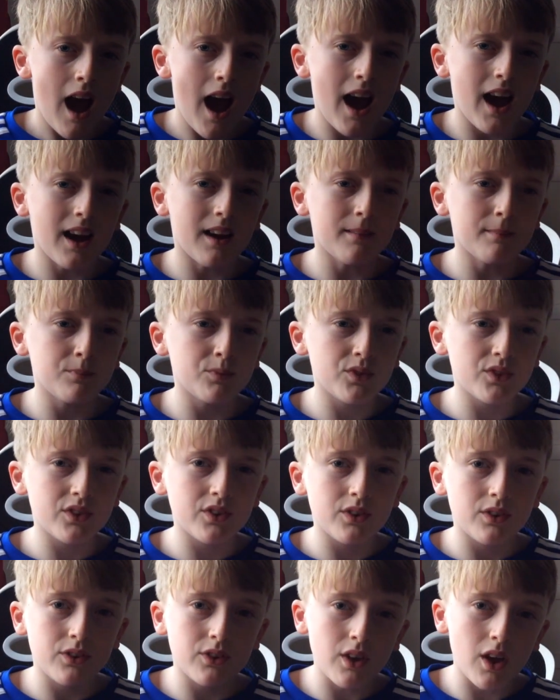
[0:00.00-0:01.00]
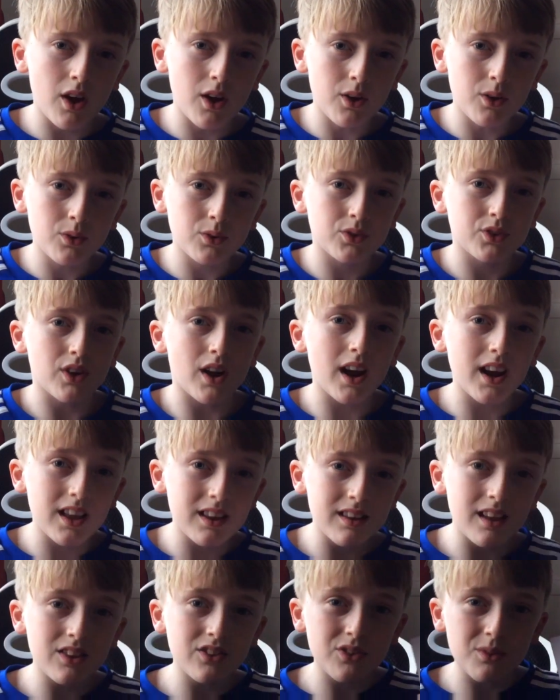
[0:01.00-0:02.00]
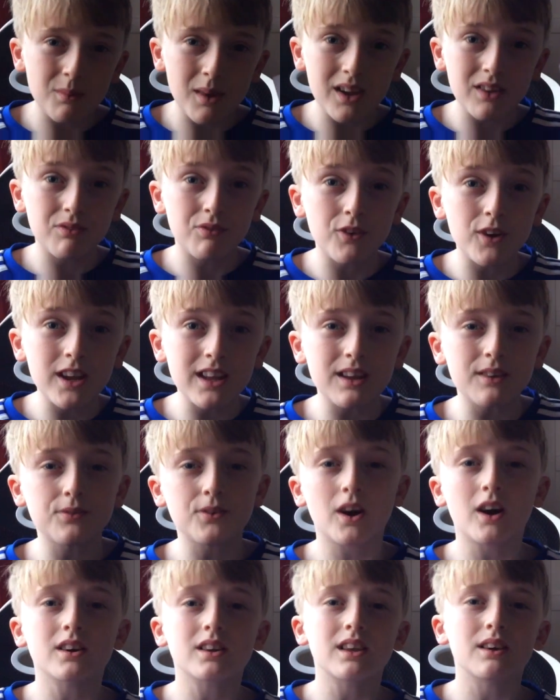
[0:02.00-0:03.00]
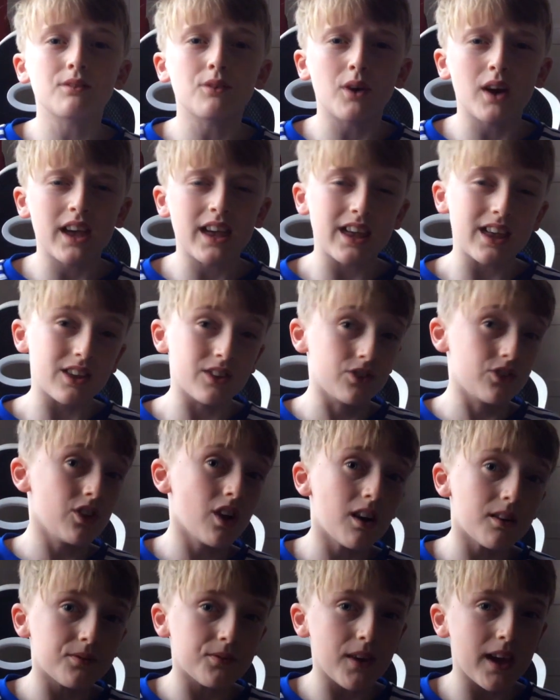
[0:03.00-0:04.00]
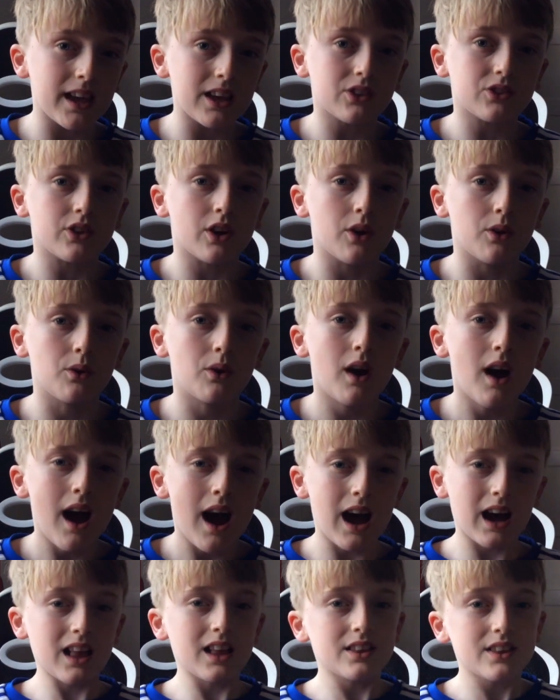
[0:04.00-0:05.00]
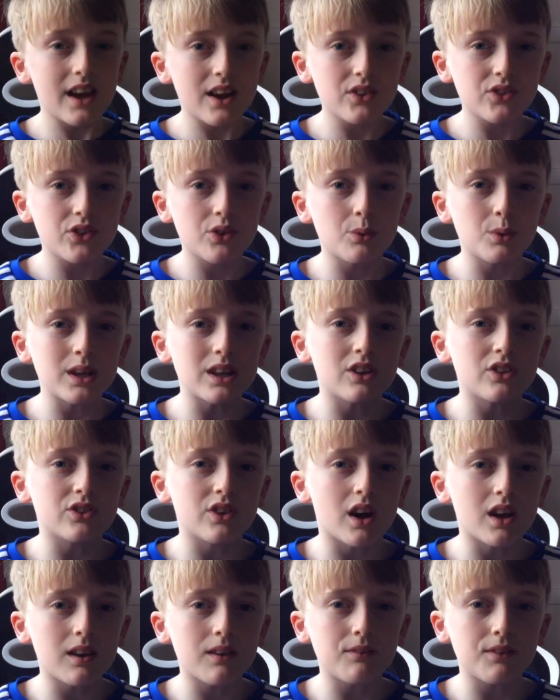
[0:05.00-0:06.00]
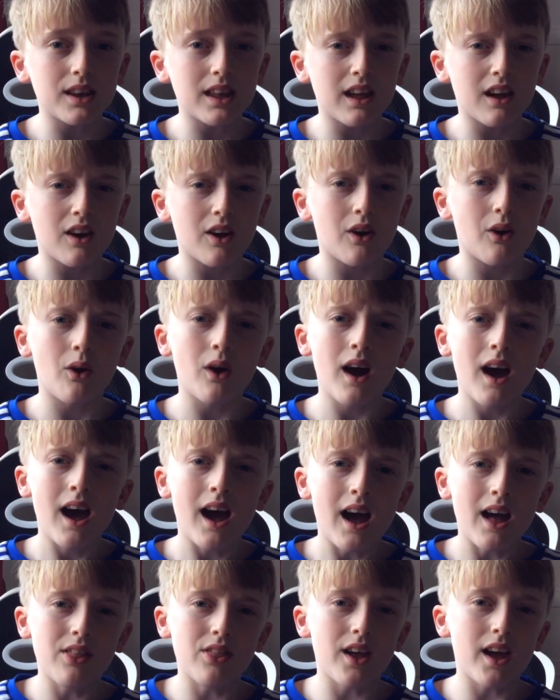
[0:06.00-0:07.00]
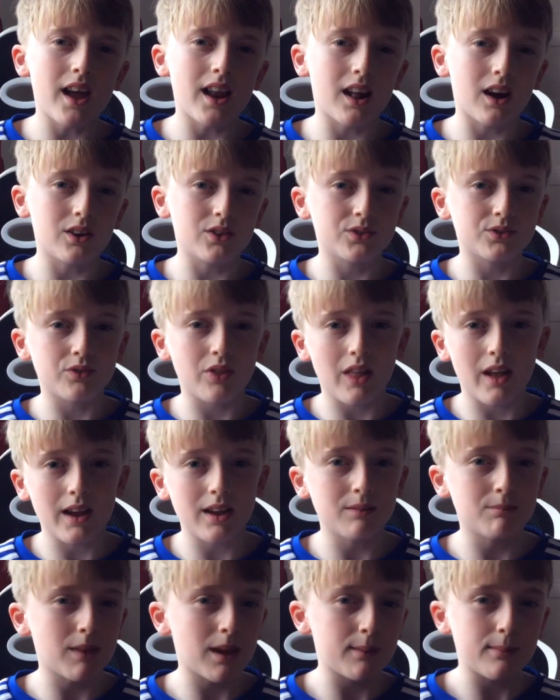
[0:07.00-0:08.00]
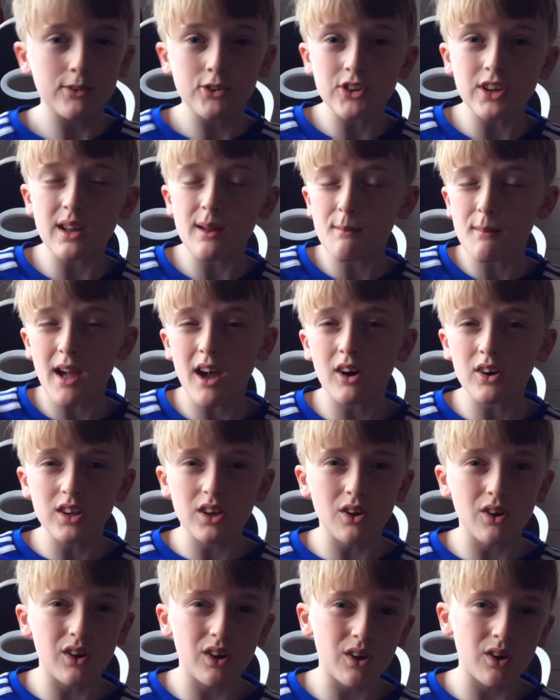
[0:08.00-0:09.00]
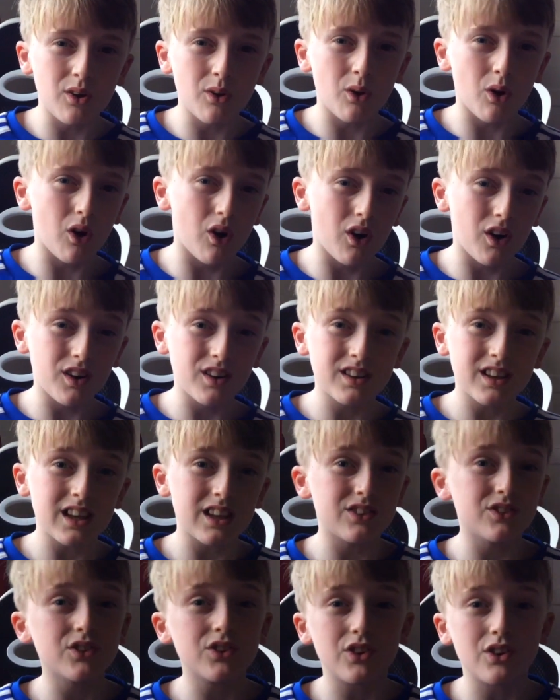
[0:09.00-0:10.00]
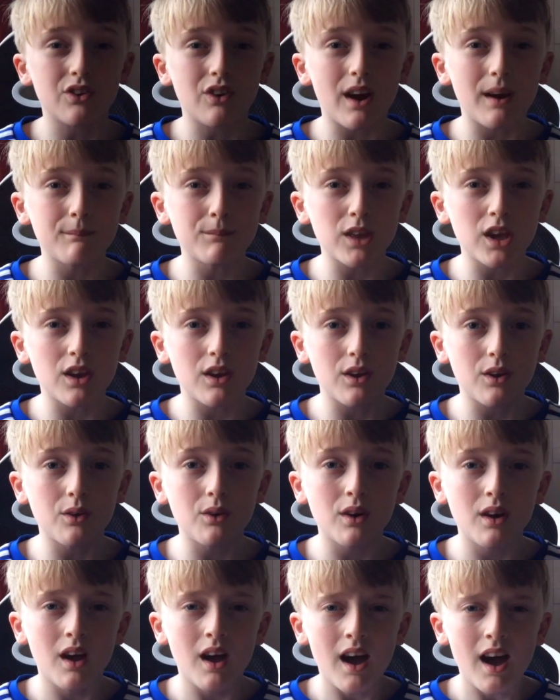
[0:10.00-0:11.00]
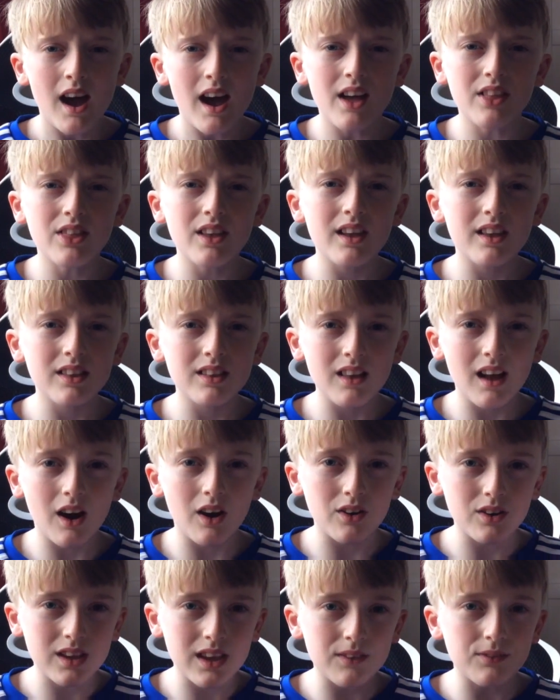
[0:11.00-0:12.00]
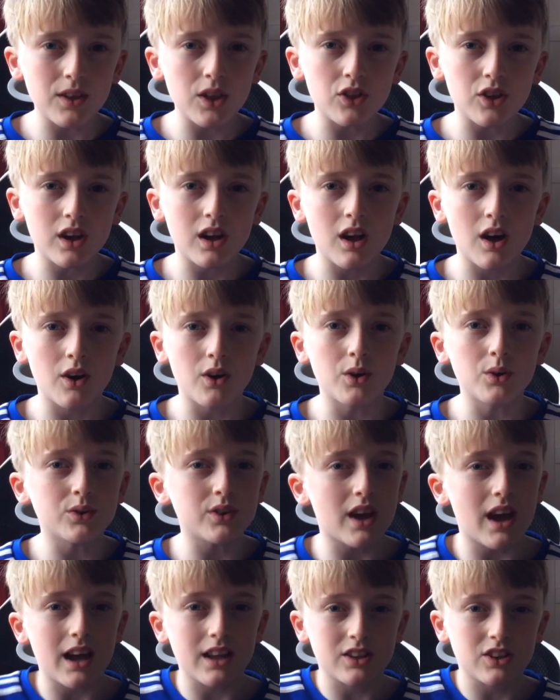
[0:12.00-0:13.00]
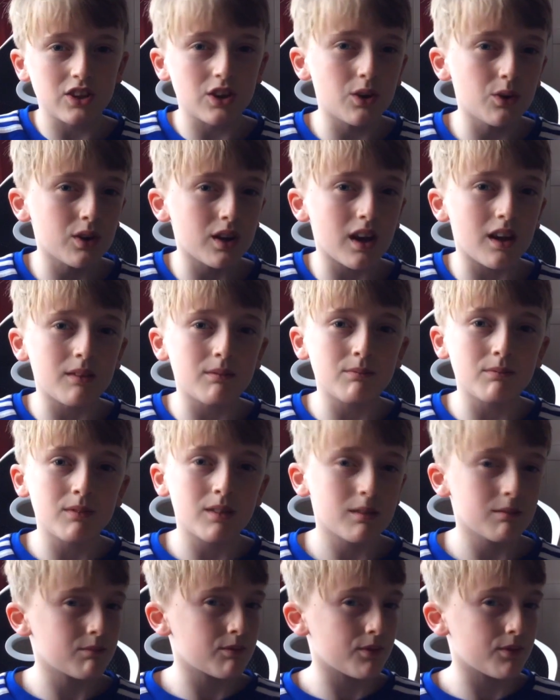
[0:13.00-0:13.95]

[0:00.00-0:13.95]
And so try and enter my free gift card giveaway. It is not fake, so I'll announce the winners on a video, and then I'll like maybe Gmail you or Instagram you, and then I'll give you the code, and you can